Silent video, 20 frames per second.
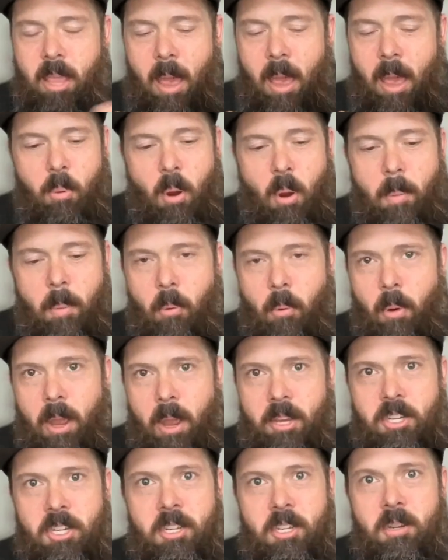that
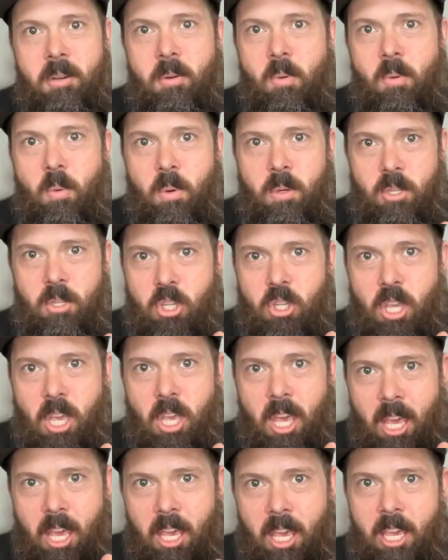preparation was
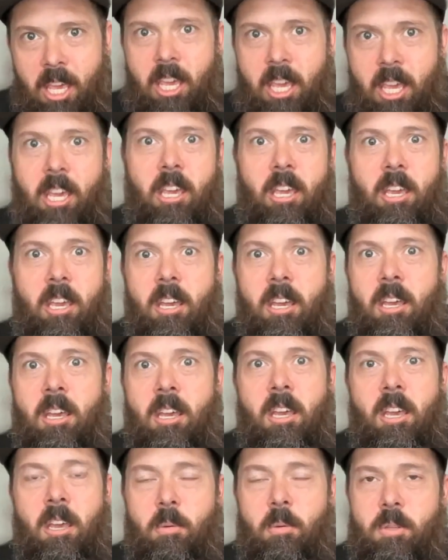key.
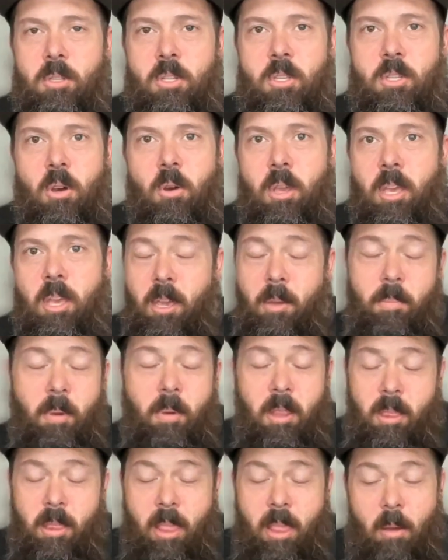It was so key,
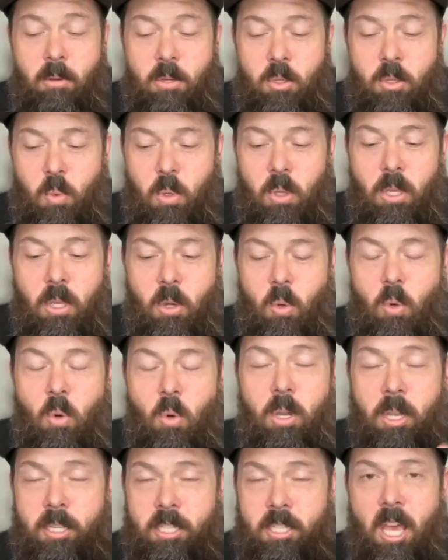but that was really
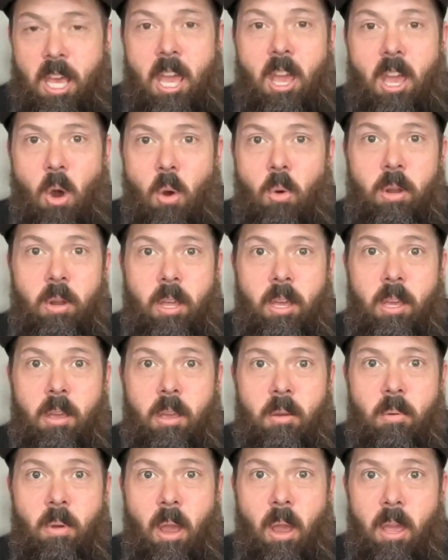cool because they owned it,
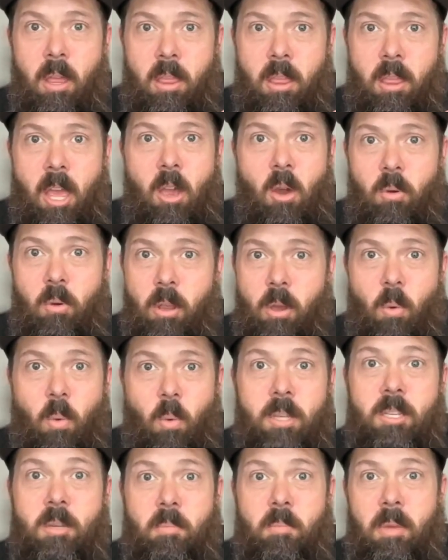right? They owned it. It
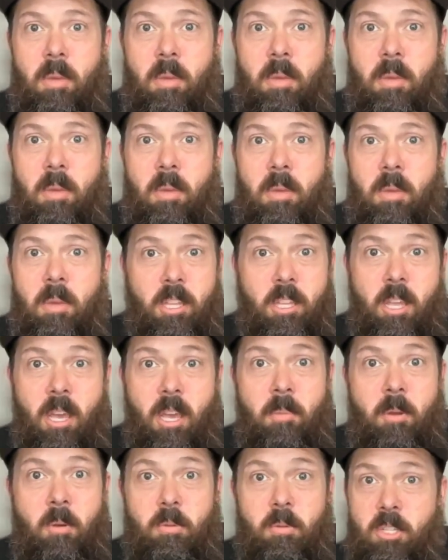wasn't me pushing
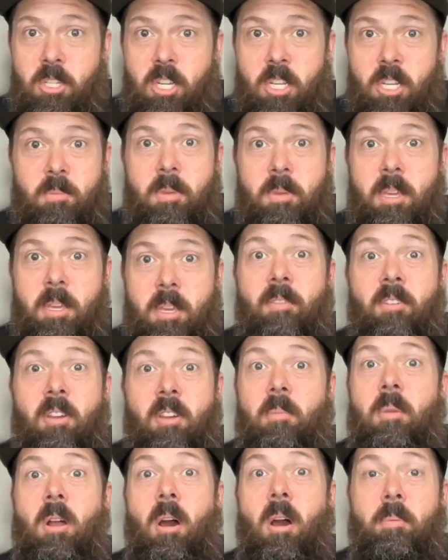them. It was just me giving
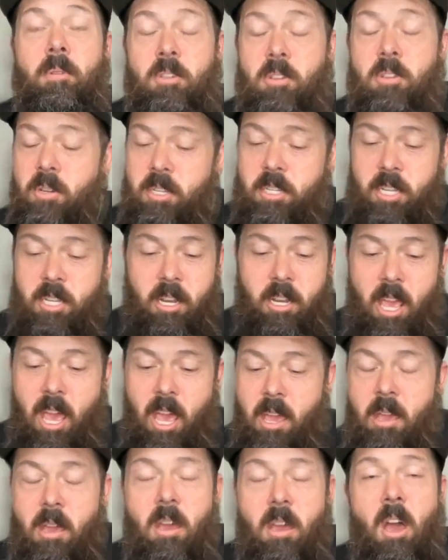them an opportunity. Said,
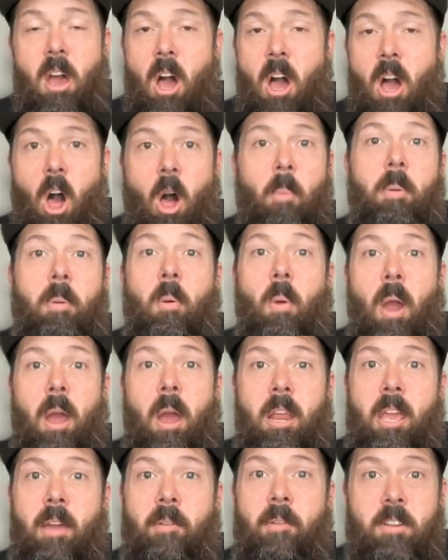okay, I'll be
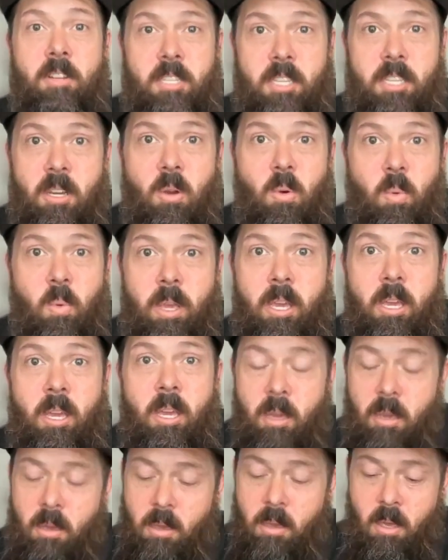writing every single
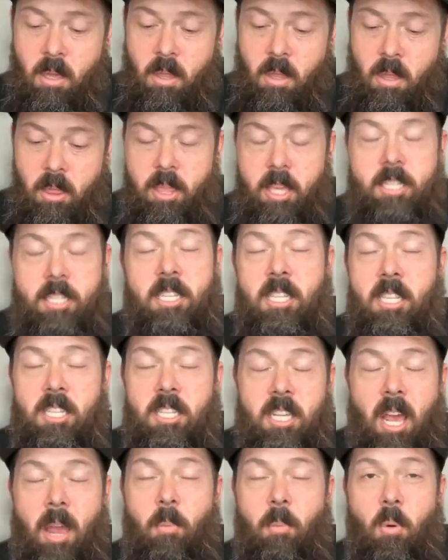week. This is
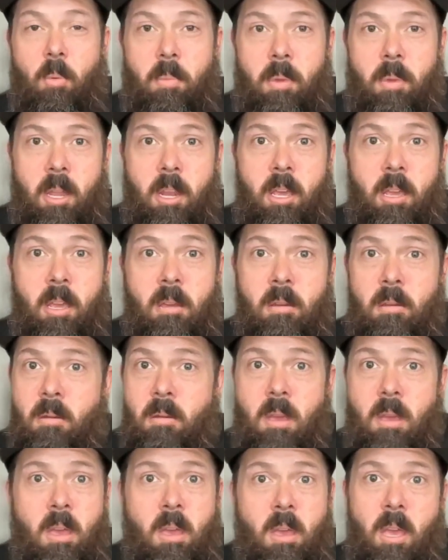the time we're meeting.
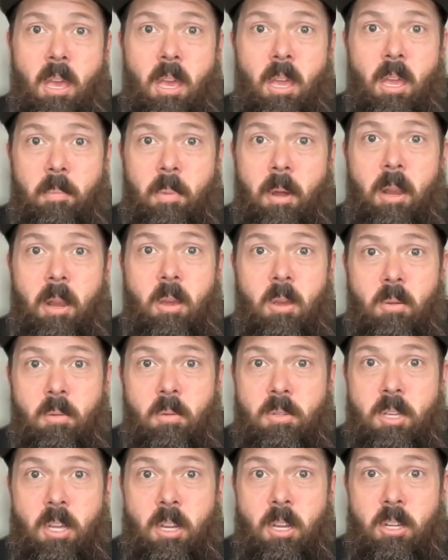Anybody
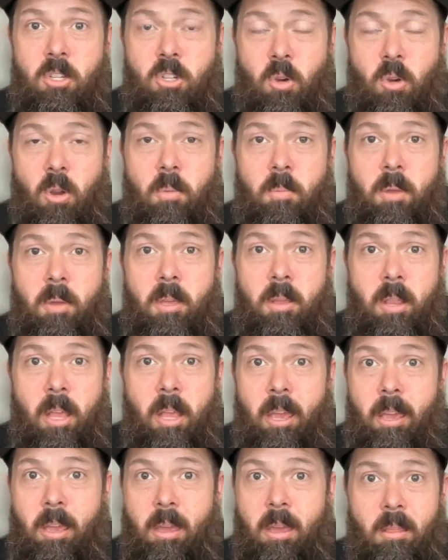who's going to join me,
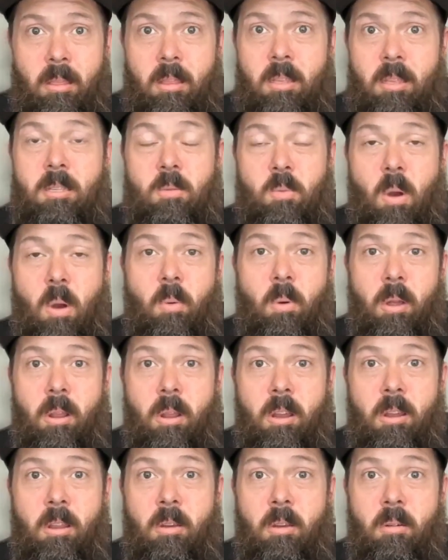like, this is what we're
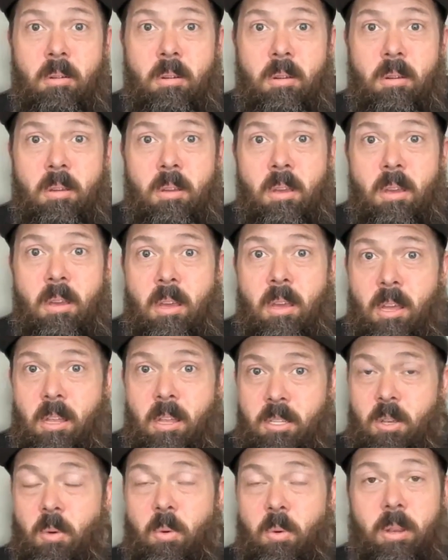going to do.
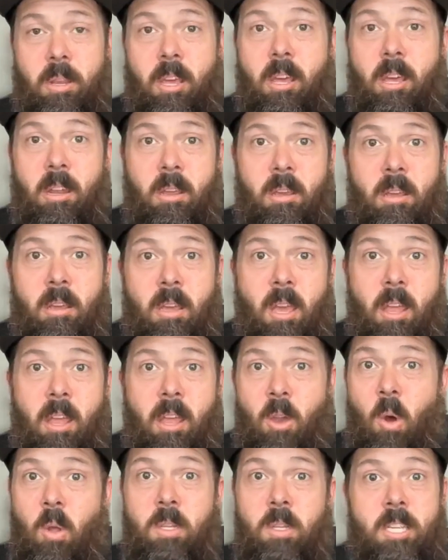And so we did.
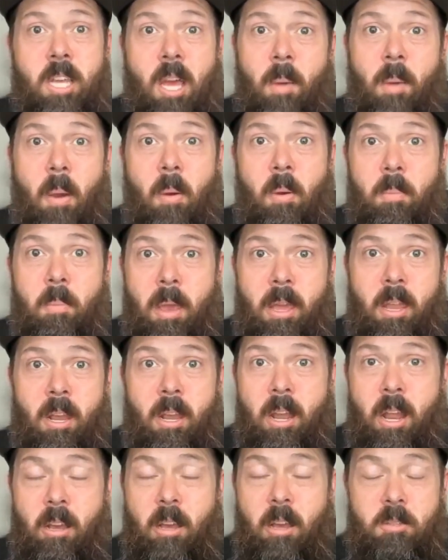And the only time I would make
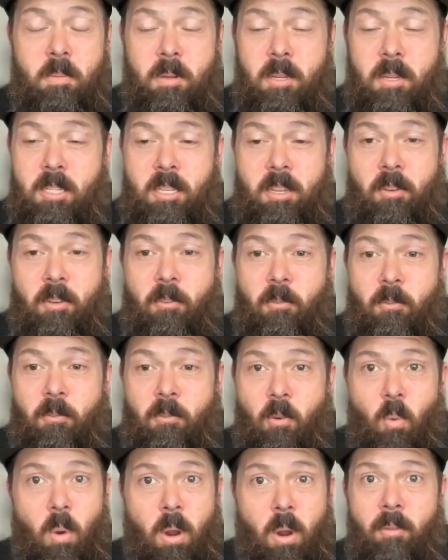an announcement is if
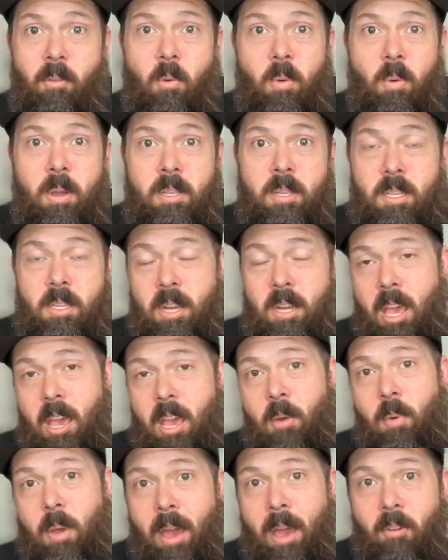for whatever reason,
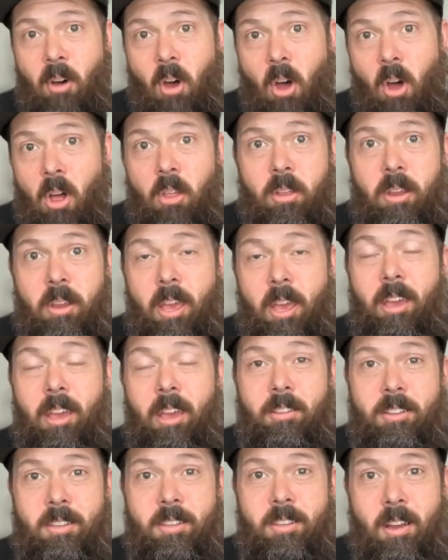hey, we have a holiday
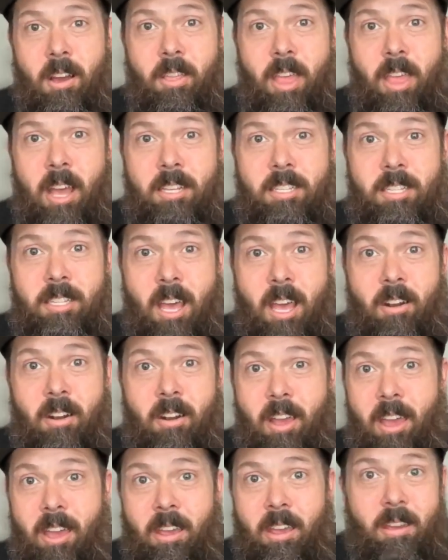on that
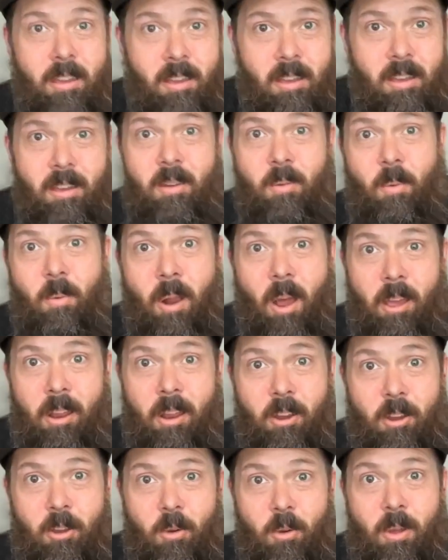Saturday, we're not
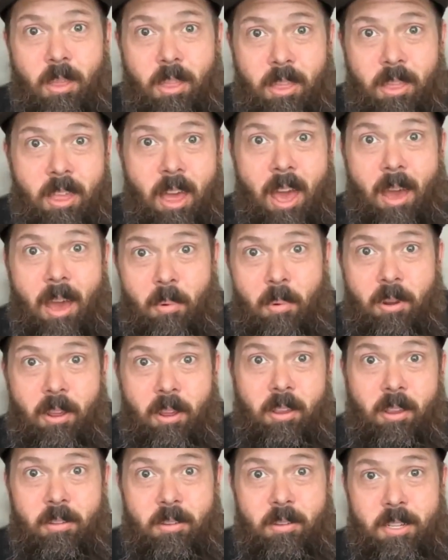going to do it that
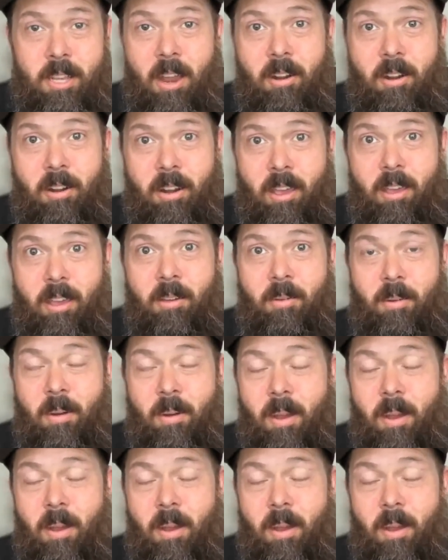particular Saturday, right?